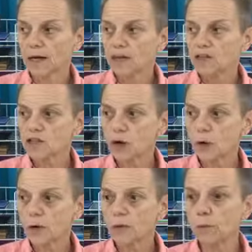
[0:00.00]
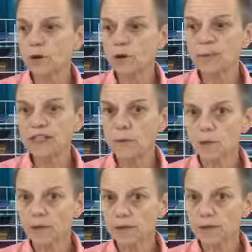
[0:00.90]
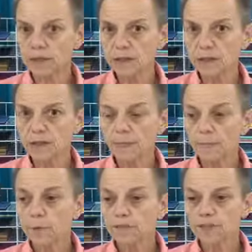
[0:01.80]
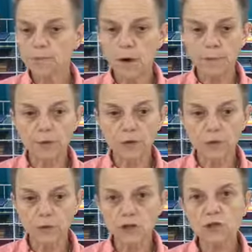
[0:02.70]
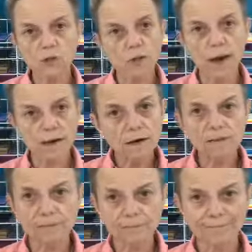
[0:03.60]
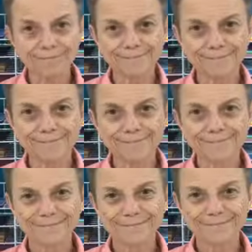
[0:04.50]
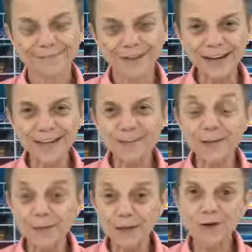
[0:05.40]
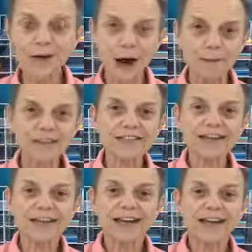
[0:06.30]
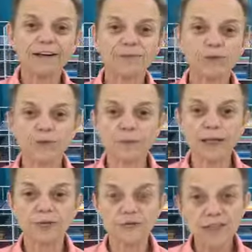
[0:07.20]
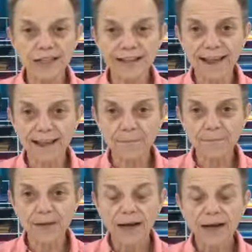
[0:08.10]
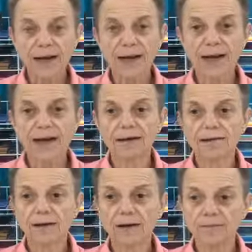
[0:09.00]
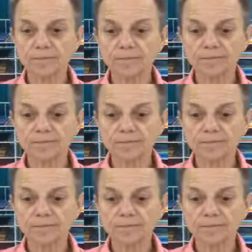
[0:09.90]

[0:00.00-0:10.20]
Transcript: so it will be somewhat limited, but if it's popular, we'll just do a lot of them. Okay, so let me know in the comments if you would be interested in that, and I'll